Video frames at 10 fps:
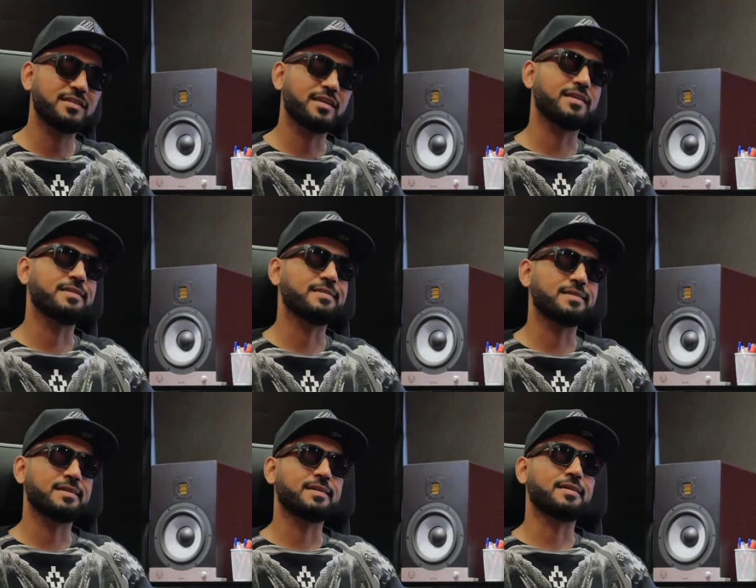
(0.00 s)

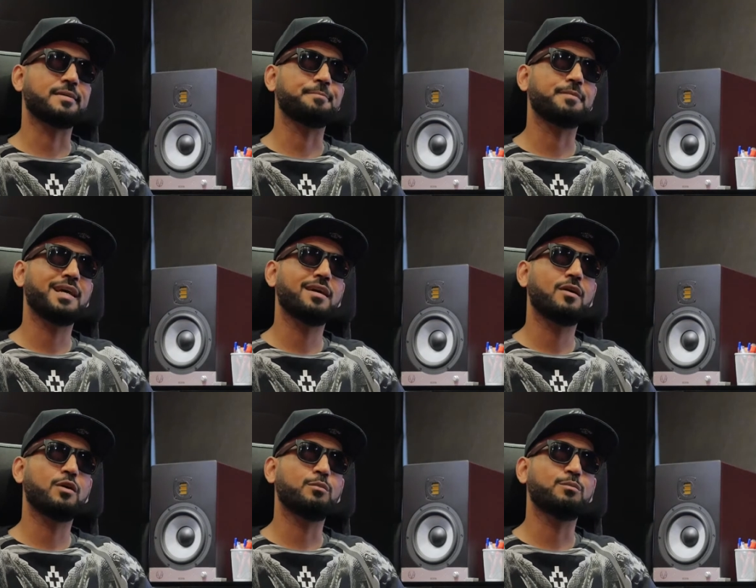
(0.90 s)
And
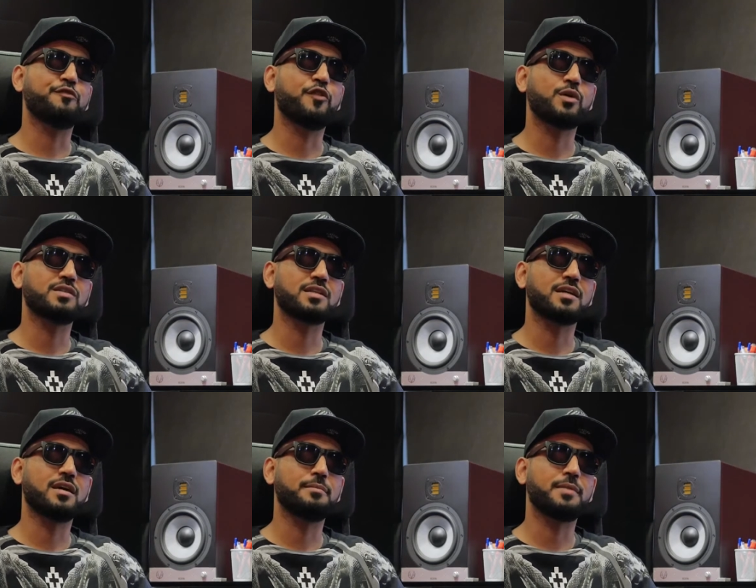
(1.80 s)
now I'm
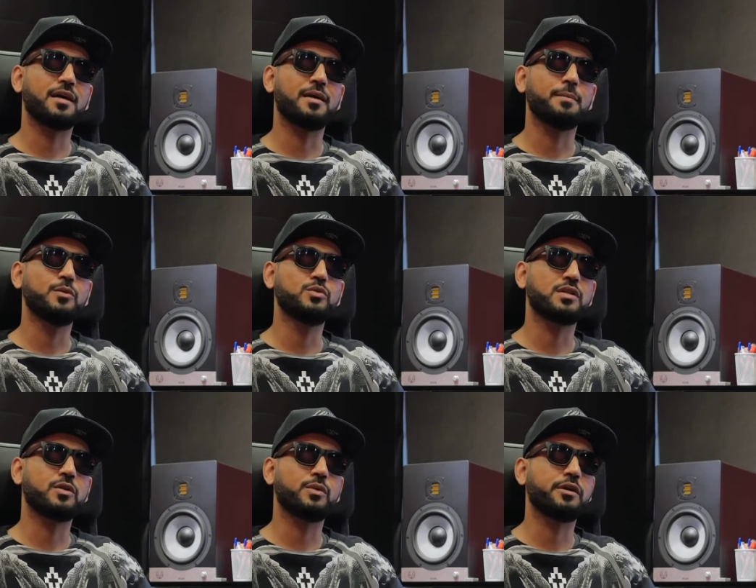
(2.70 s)
focusing on my
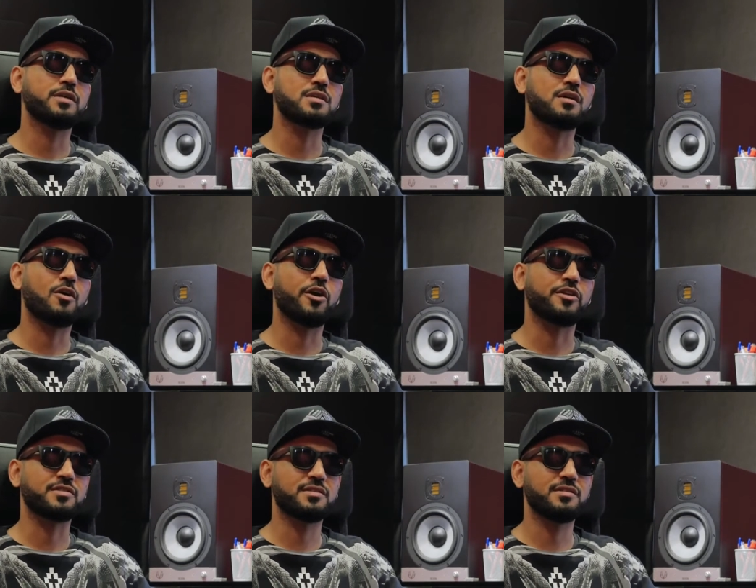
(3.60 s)
music career as an
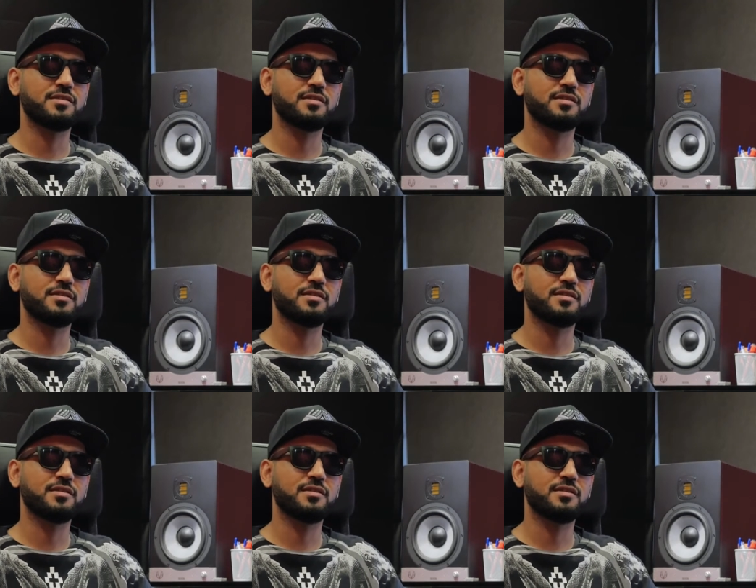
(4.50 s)
artist.